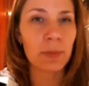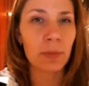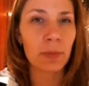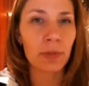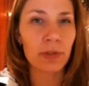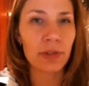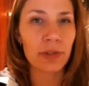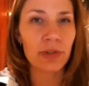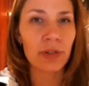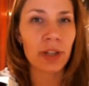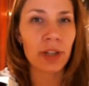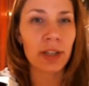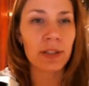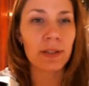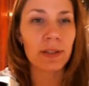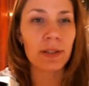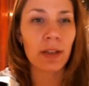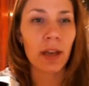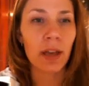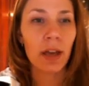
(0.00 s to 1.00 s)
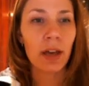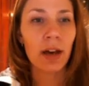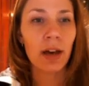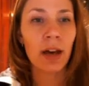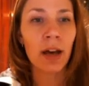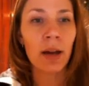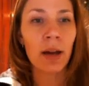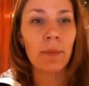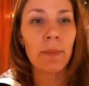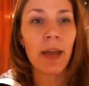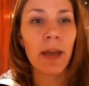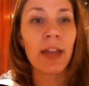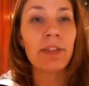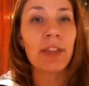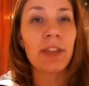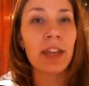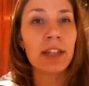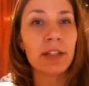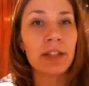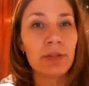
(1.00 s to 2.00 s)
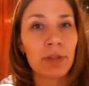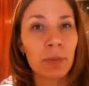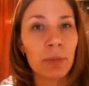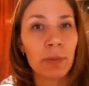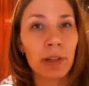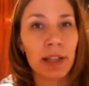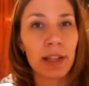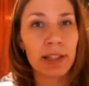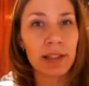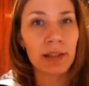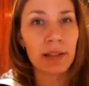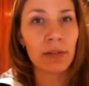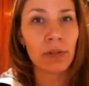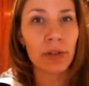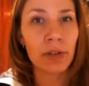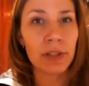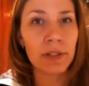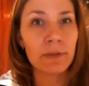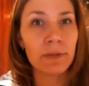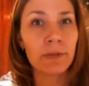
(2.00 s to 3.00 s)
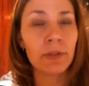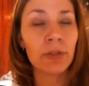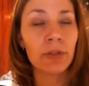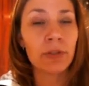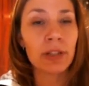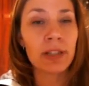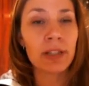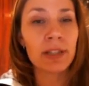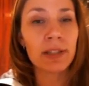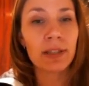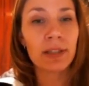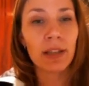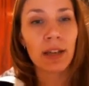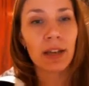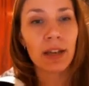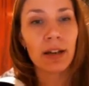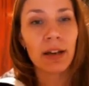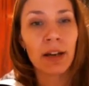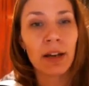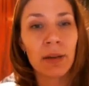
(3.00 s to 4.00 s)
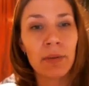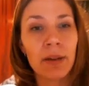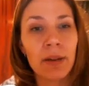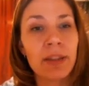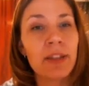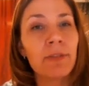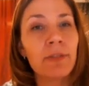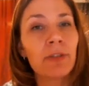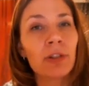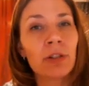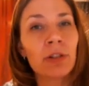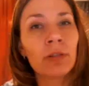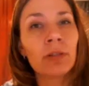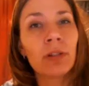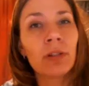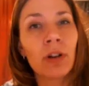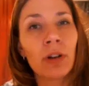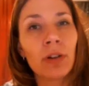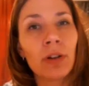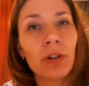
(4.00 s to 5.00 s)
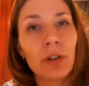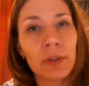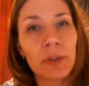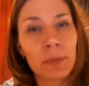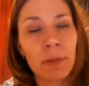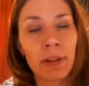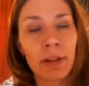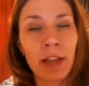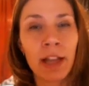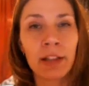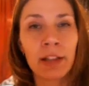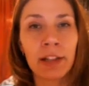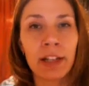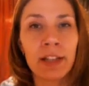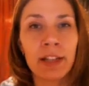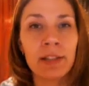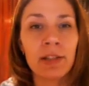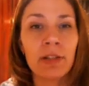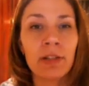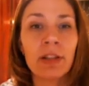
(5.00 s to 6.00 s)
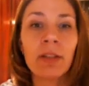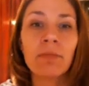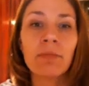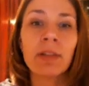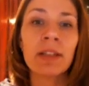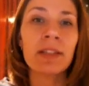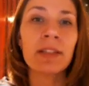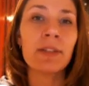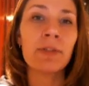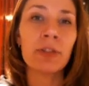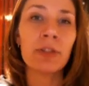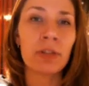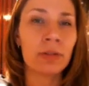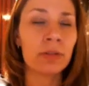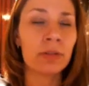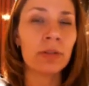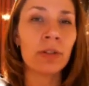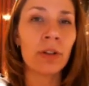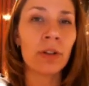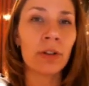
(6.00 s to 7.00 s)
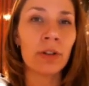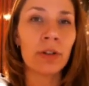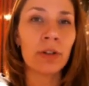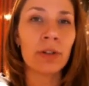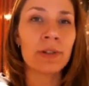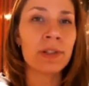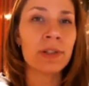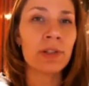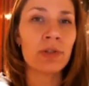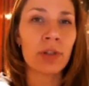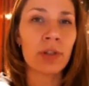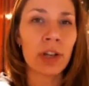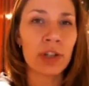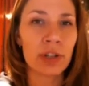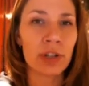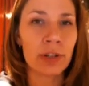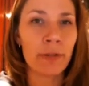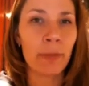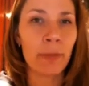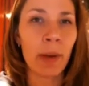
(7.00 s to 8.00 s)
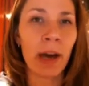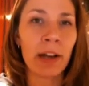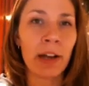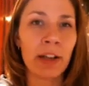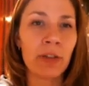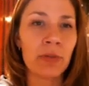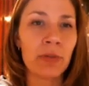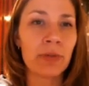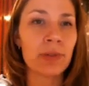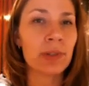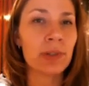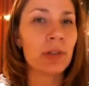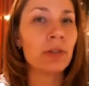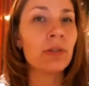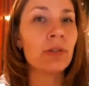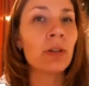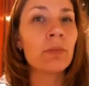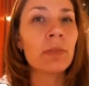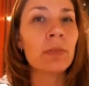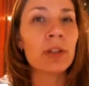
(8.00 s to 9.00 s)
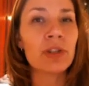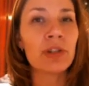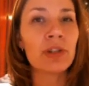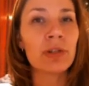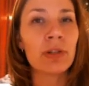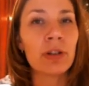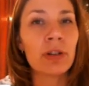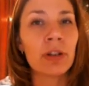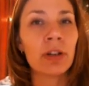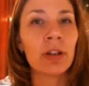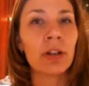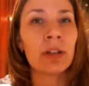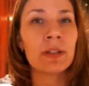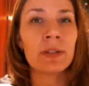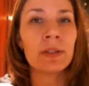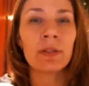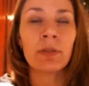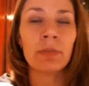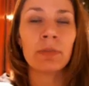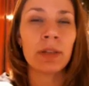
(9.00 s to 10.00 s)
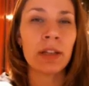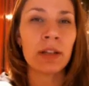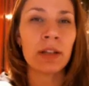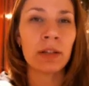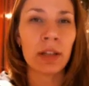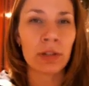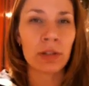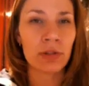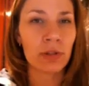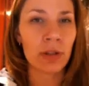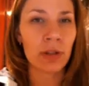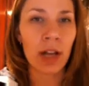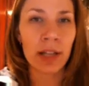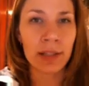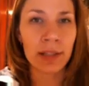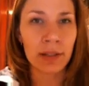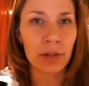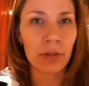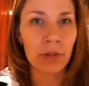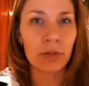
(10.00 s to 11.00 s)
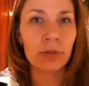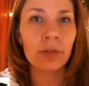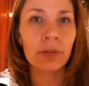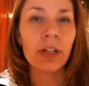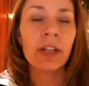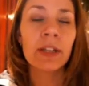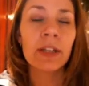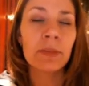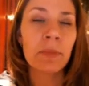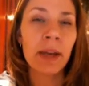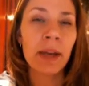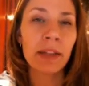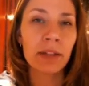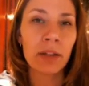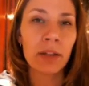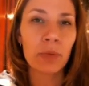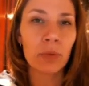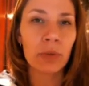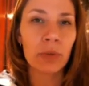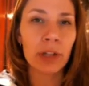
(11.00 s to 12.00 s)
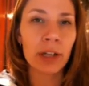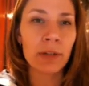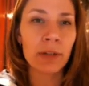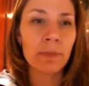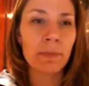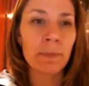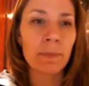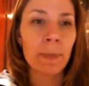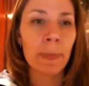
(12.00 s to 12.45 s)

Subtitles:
sports drinks, and they're to replace the lost fluids, and they've got a low osmolality. So that means they've got a low concentration of particles. So not much glucose, not many electrolytes at all, mainly water.